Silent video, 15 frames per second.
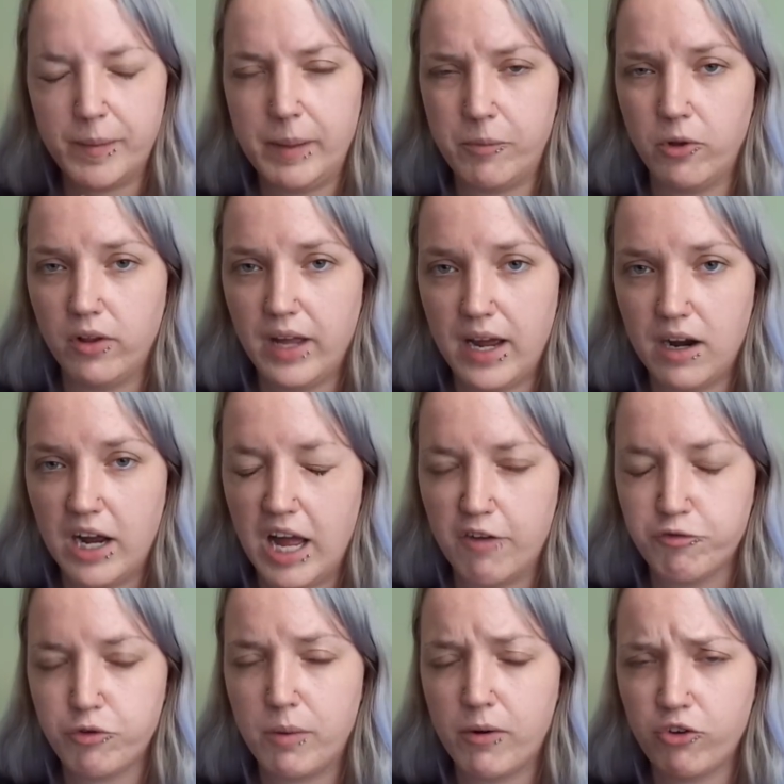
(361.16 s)
of people
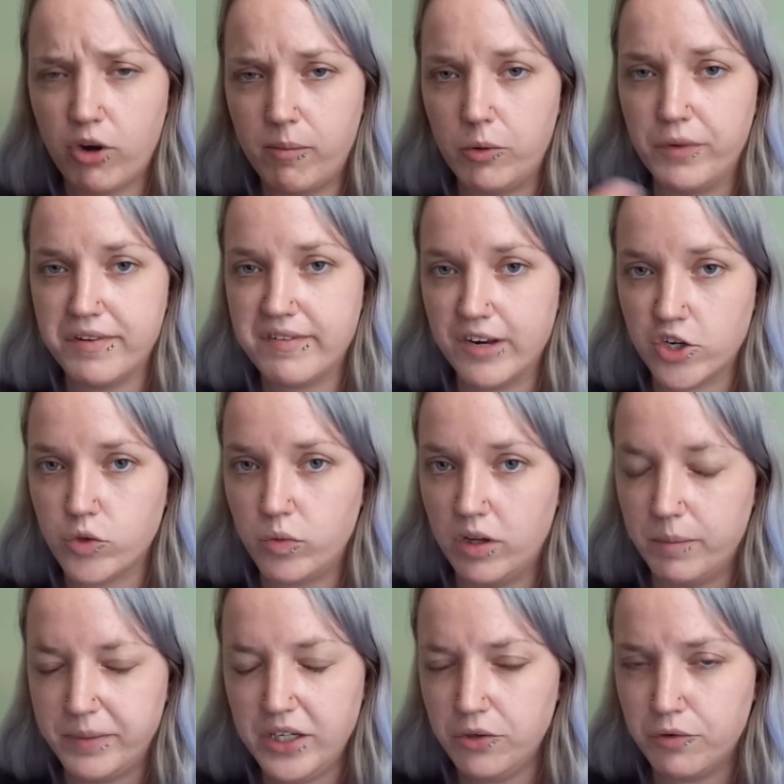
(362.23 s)
have trouble with sexual
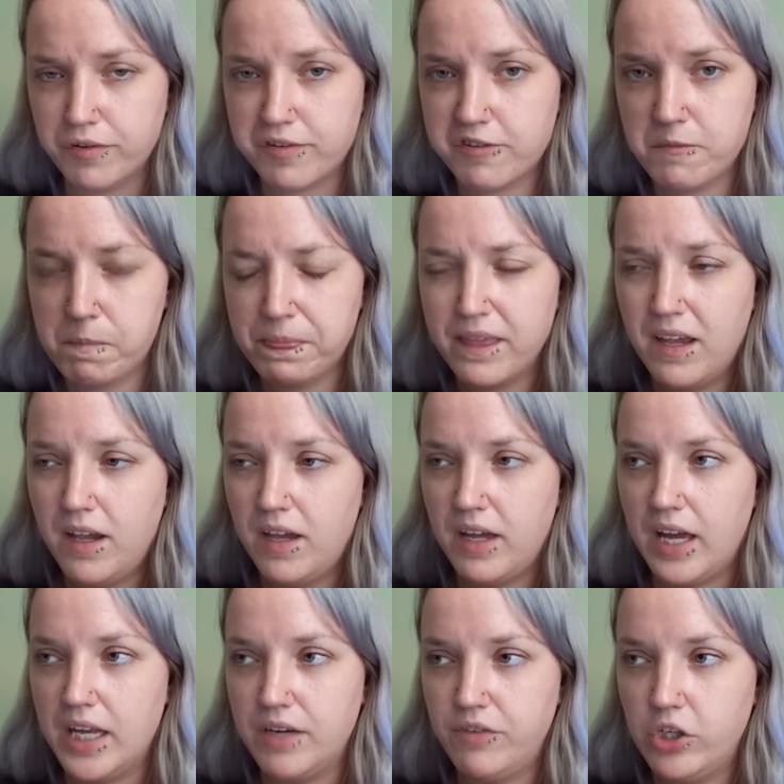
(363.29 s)
abuse.
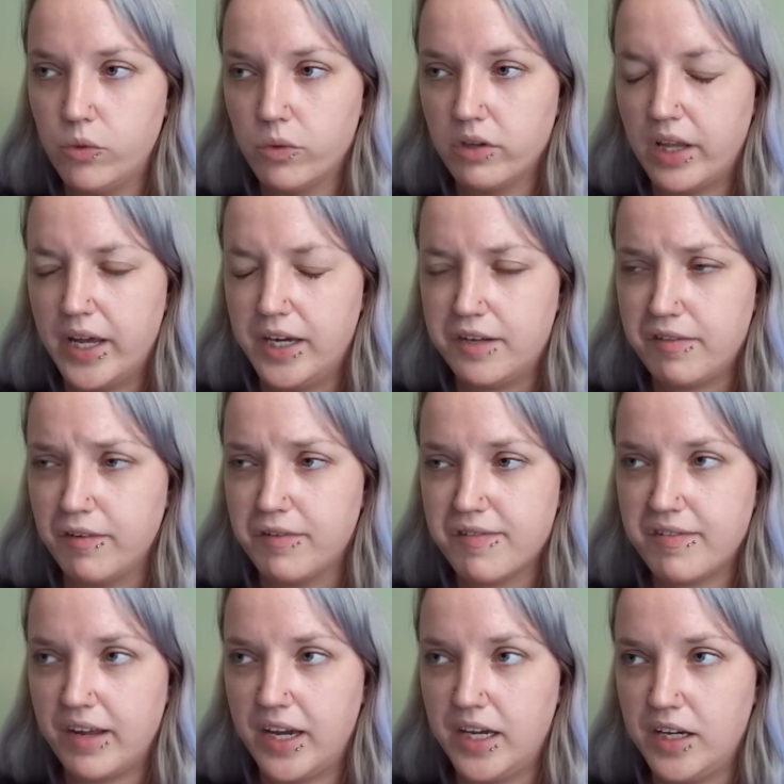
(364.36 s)
And if you were like, let's
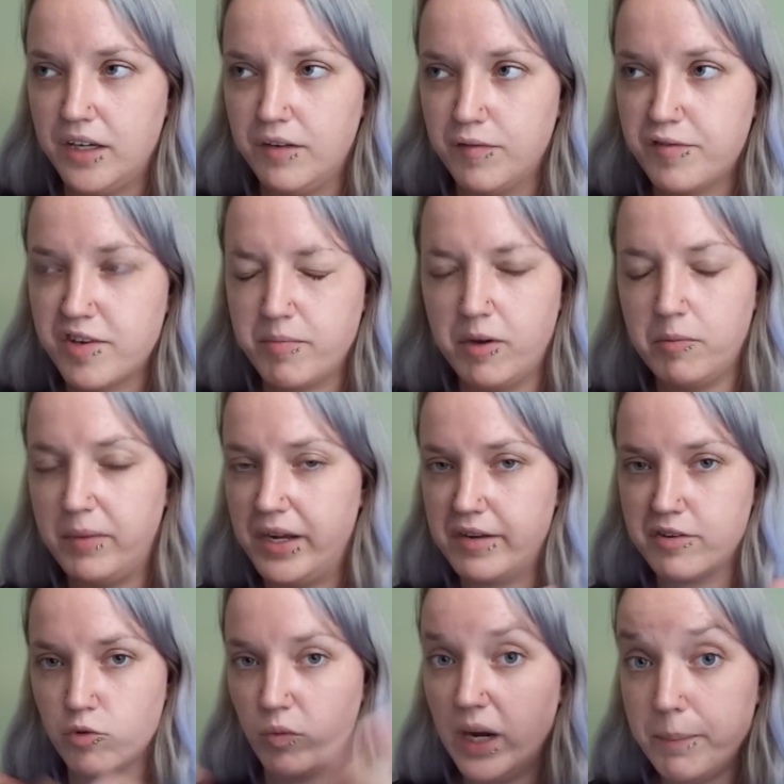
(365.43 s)
say someone
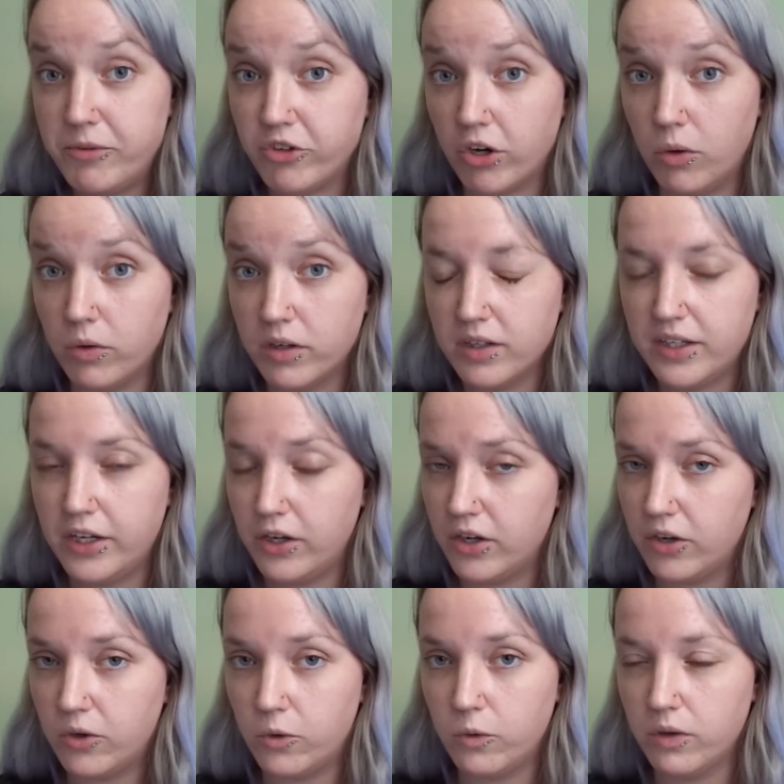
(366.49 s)
makes a rape joke, you
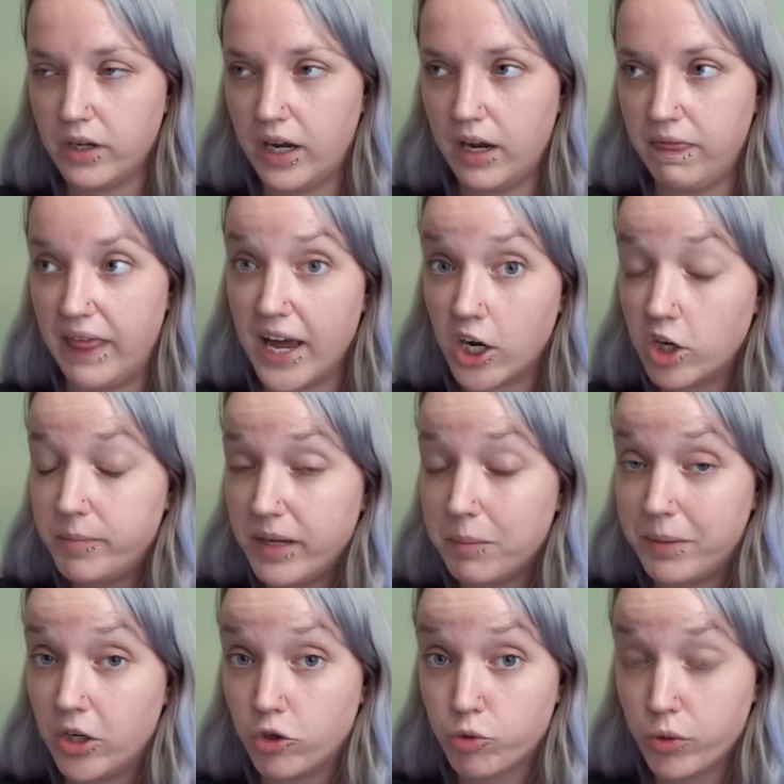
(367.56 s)
know, and that could be a
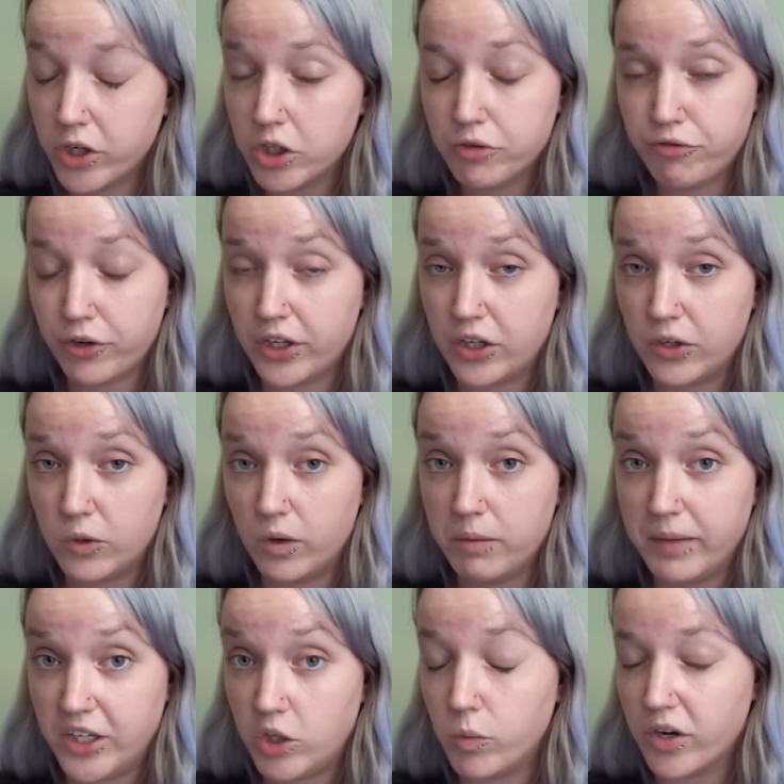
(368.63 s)
big trigger for you and
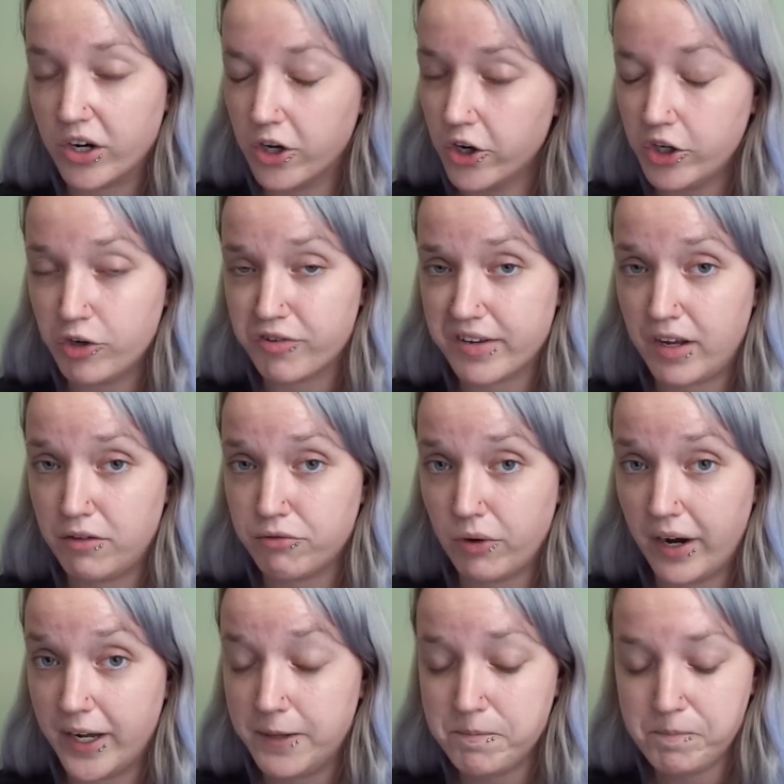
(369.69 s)
make you want to hurt yourself,
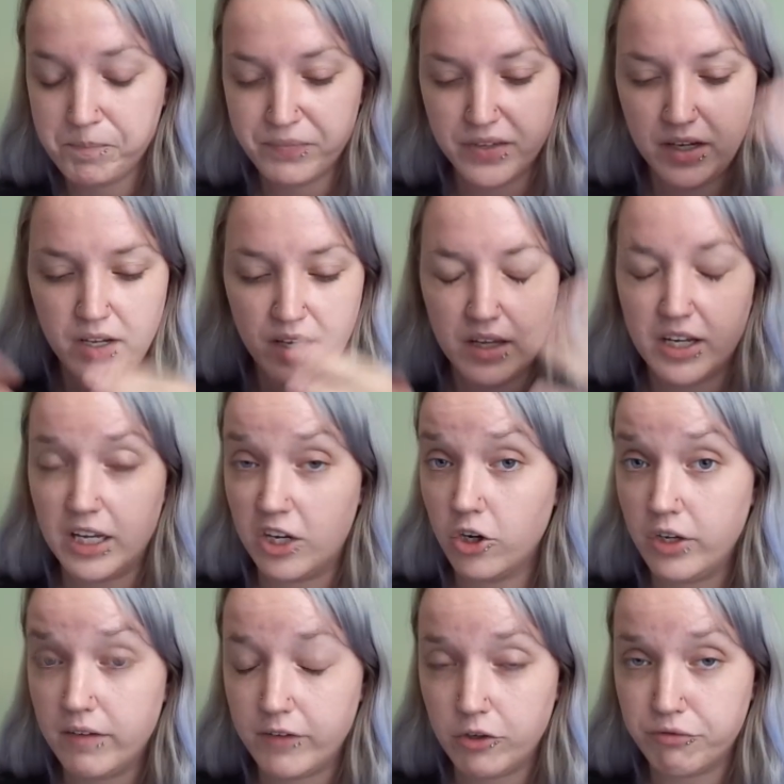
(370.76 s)
right? It
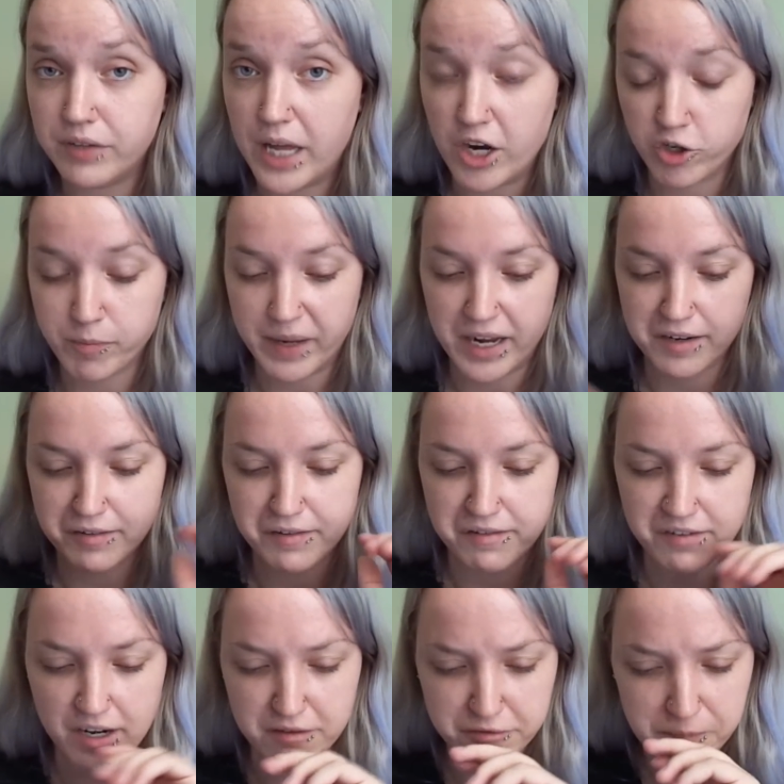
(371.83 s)
could give you flashbacks and
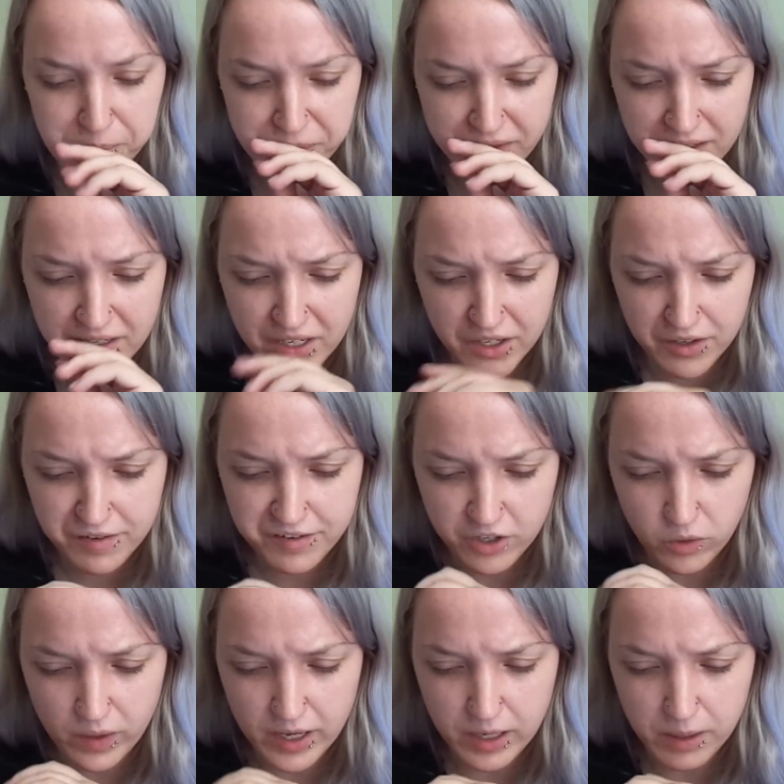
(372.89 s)
stuff. So,